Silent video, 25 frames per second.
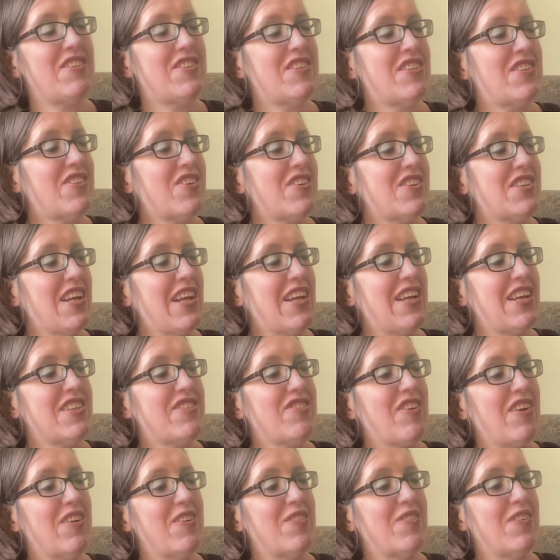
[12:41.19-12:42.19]
George Eliot's
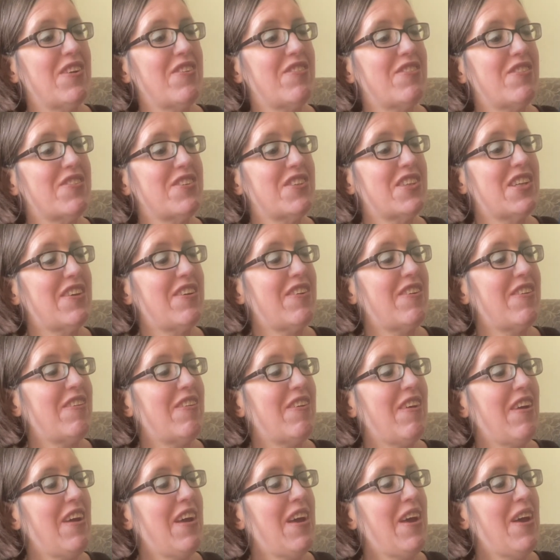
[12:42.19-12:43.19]
final novel. She
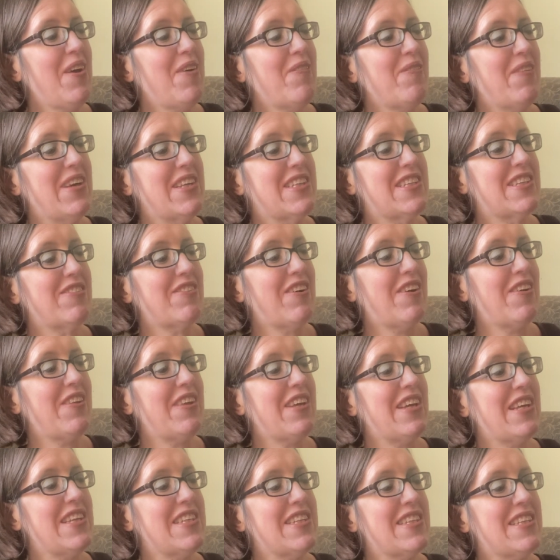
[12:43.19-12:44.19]
basically wrote
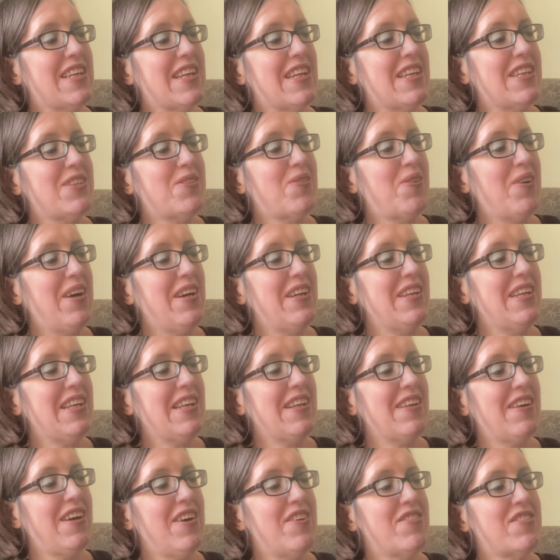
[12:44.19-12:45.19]
it's the entwining
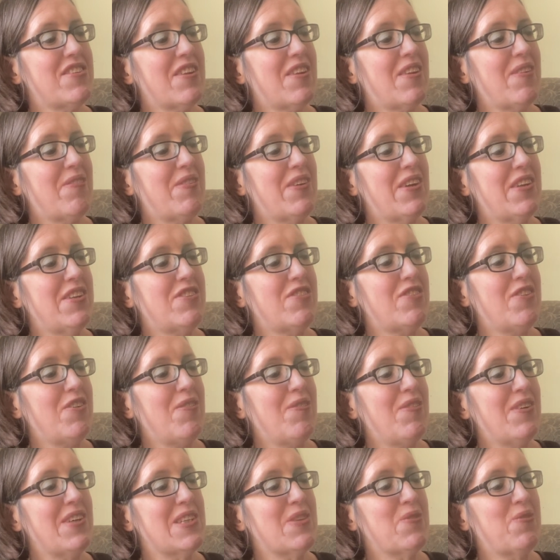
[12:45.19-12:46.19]
lives of the beautiful
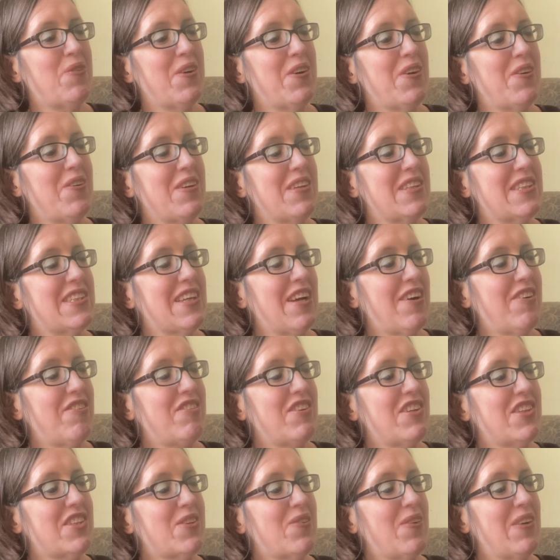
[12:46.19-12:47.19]
but spoilt and
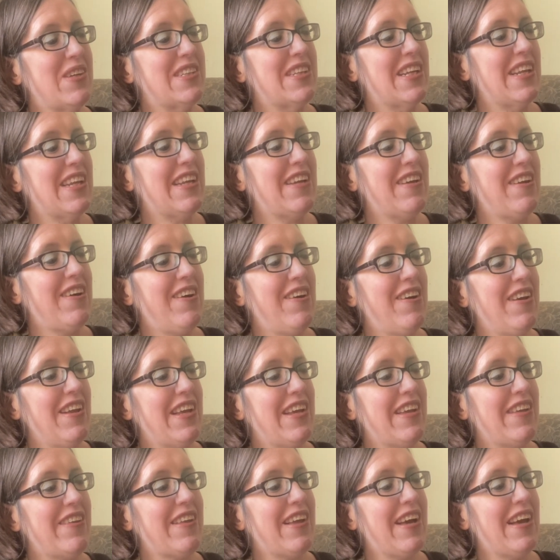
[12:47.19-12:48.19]
selfish Gwendolyn
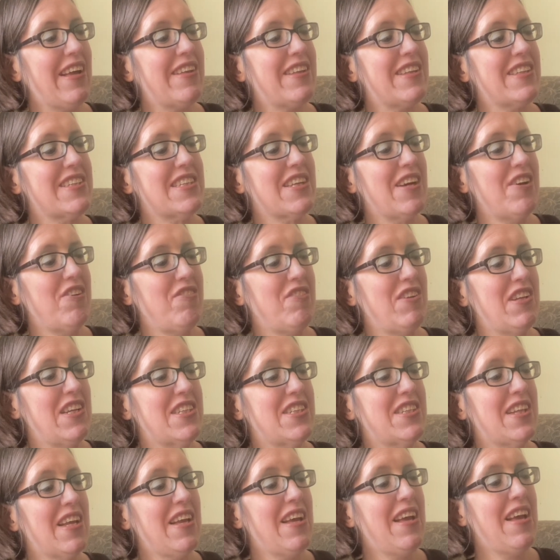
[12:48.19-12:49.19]
Harleth and the
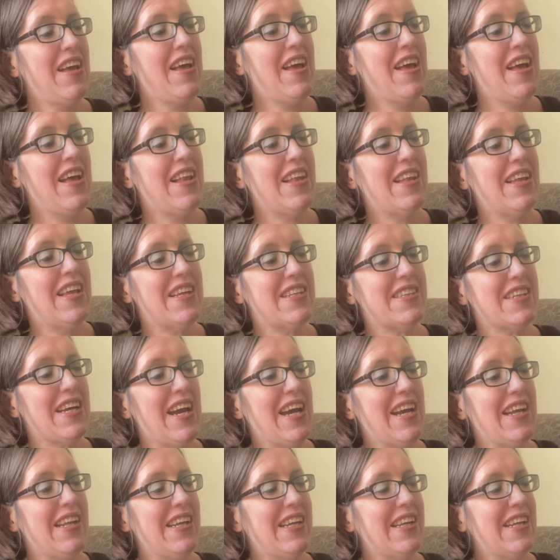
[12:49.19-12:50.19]
selfless let
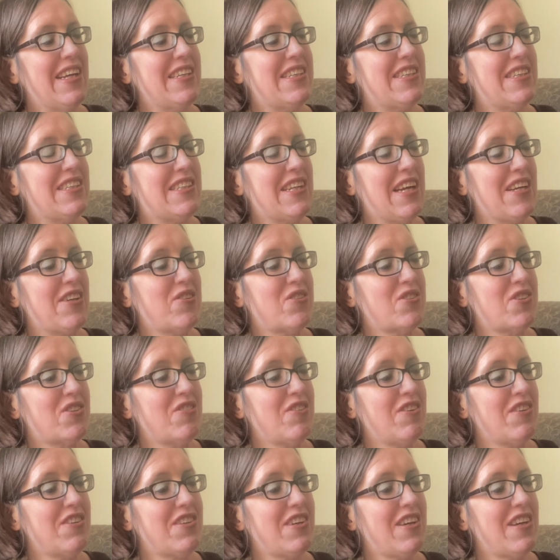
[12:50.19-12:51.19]
alienated Daniel
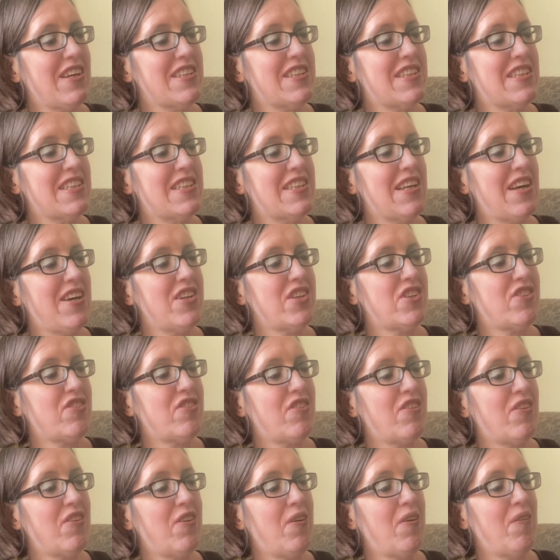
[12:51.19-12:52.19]
Deronda as the search
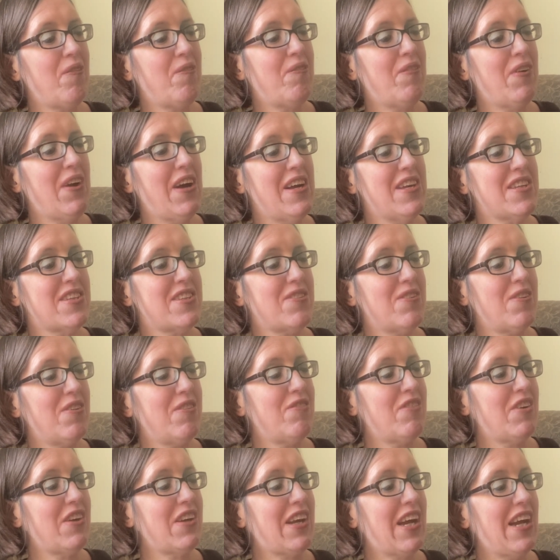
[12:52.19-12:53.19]
for personal
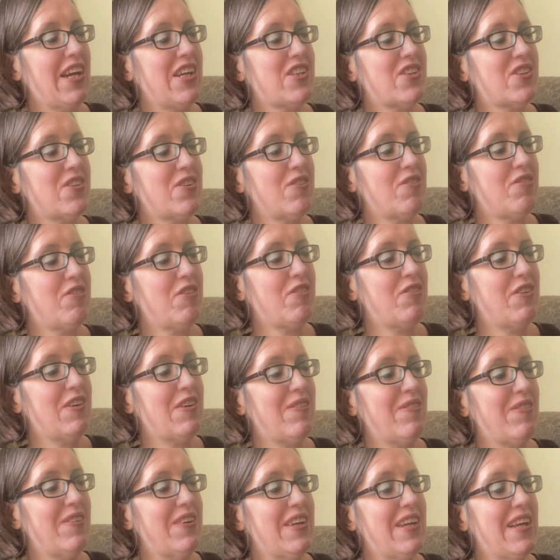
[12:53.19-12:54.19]
and vocational
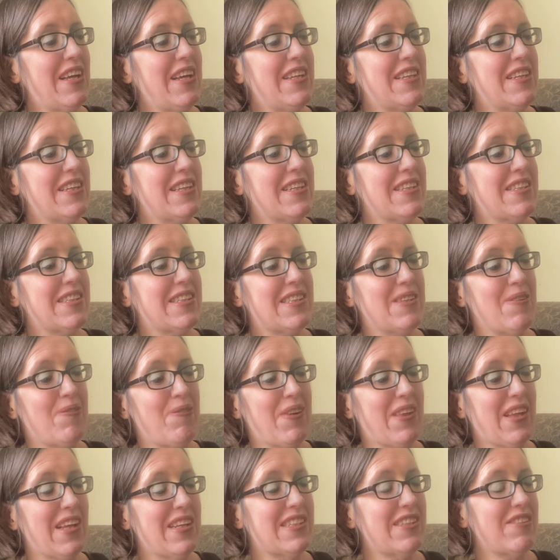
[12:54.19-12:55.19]
fulfilment and
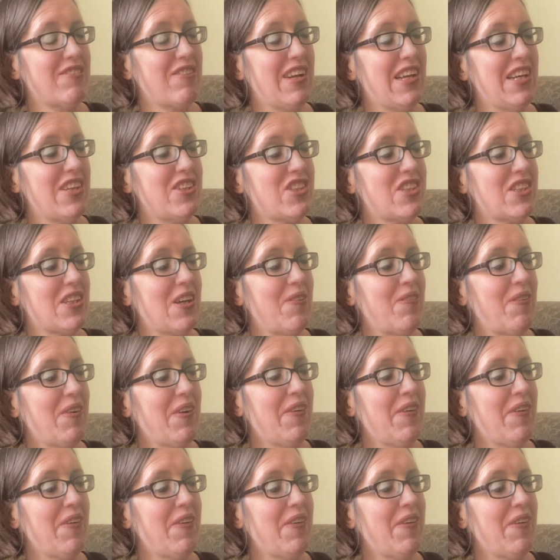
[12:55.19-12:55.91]
sympathetic relationship.